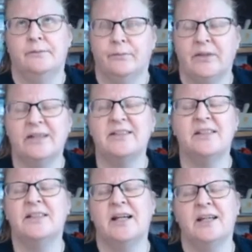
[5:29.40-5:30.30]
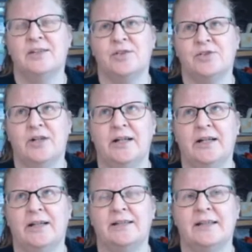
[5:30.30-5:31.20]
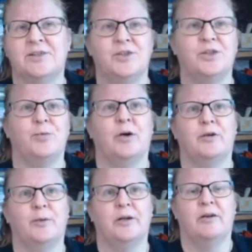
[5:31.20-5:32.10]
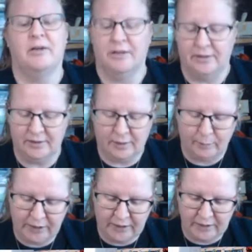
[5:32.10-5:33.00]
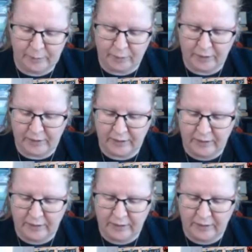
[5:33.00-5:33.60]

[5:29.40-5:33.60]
It's today in Australia. It's actually tomorrow in Ireland. It's my niece's birthday.